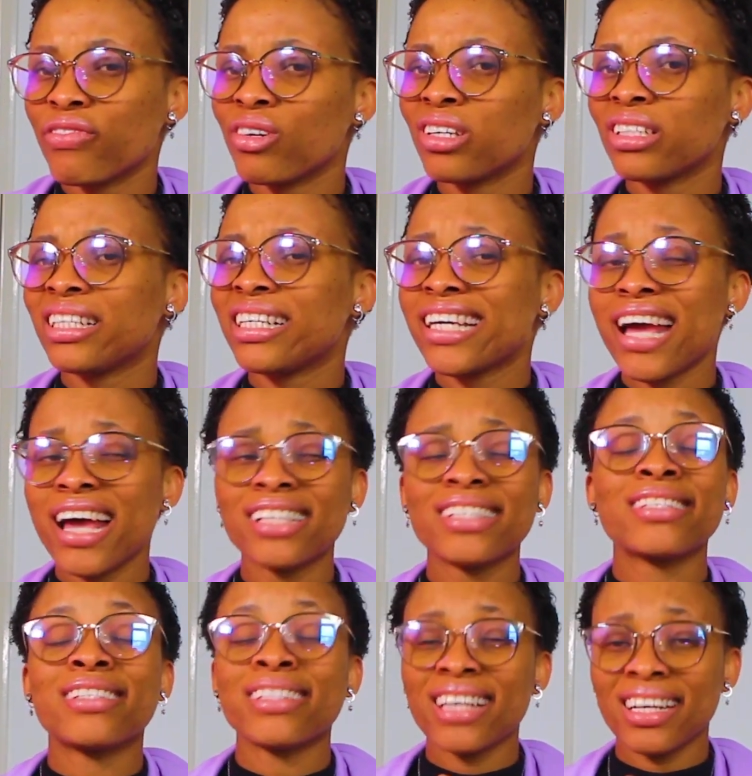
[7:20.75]
Yes,
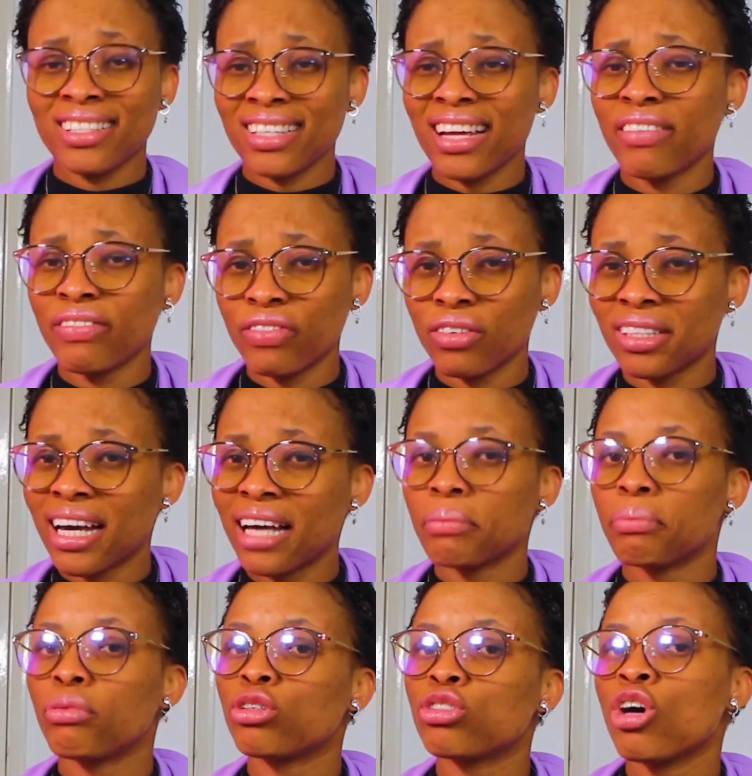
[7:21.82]
there's time for that, but
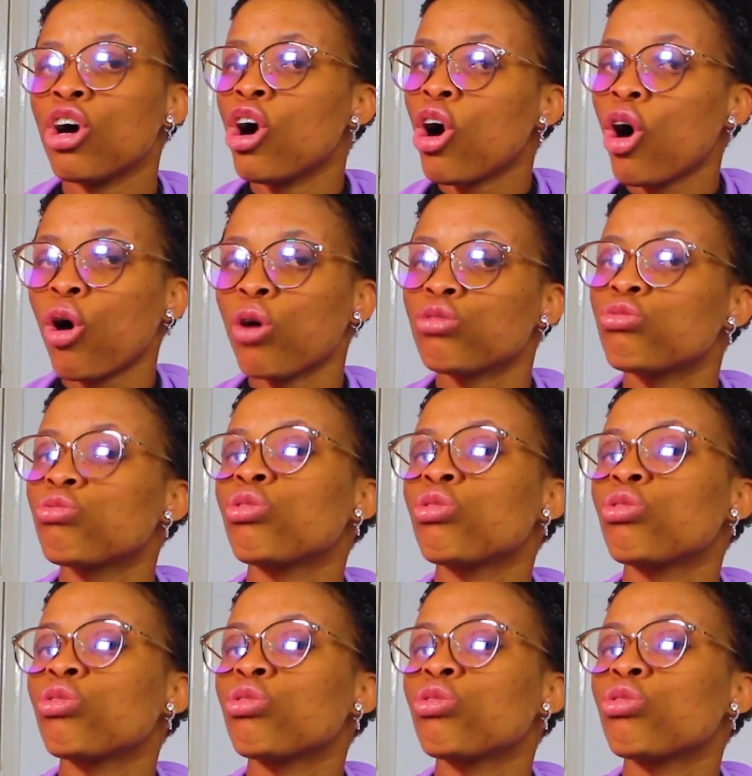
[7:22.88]
also